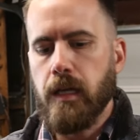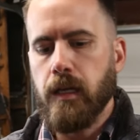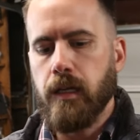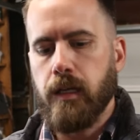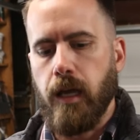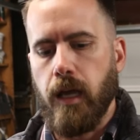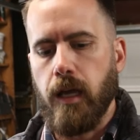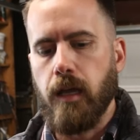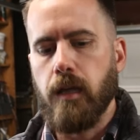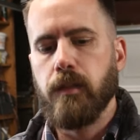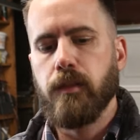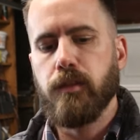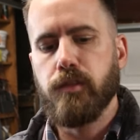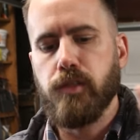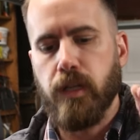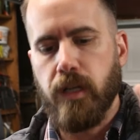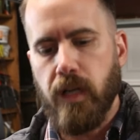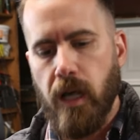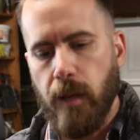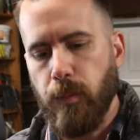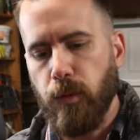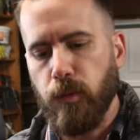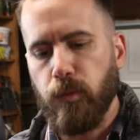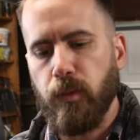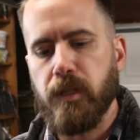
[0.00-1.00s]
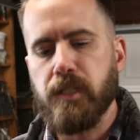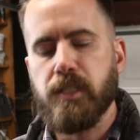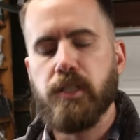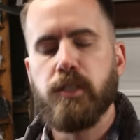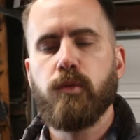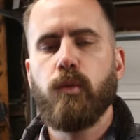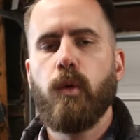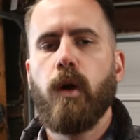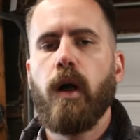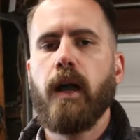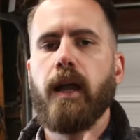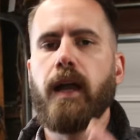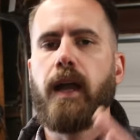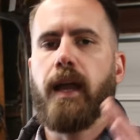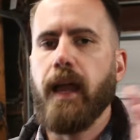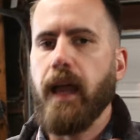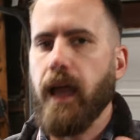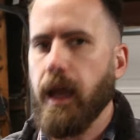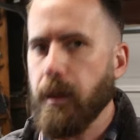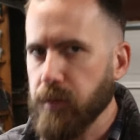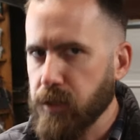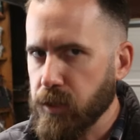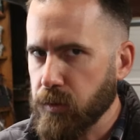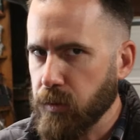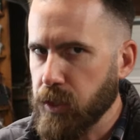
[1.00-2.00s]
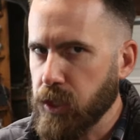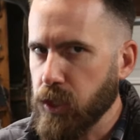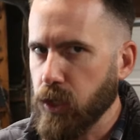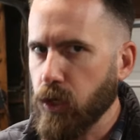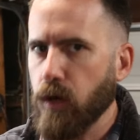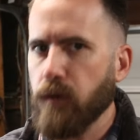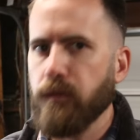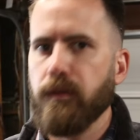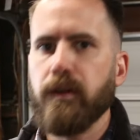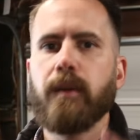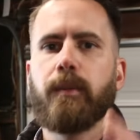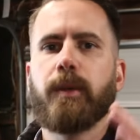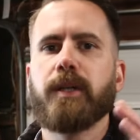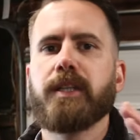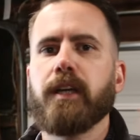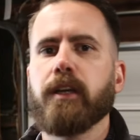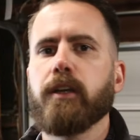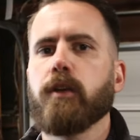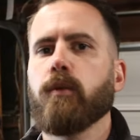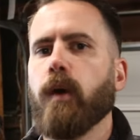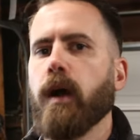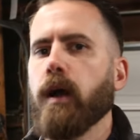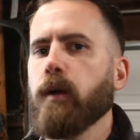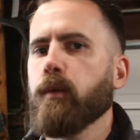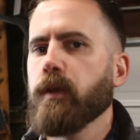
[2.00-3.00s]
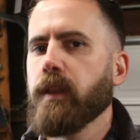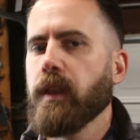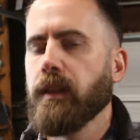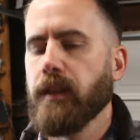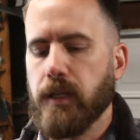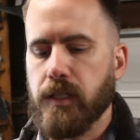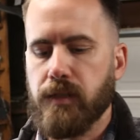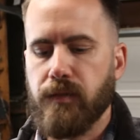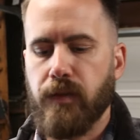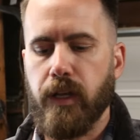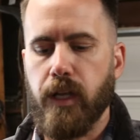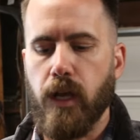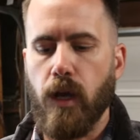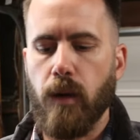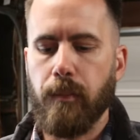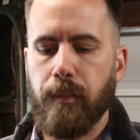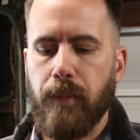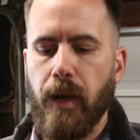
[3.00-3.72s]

Okay, there's a couple reasons why I am switching over, and I'm gonna tell you why within this video.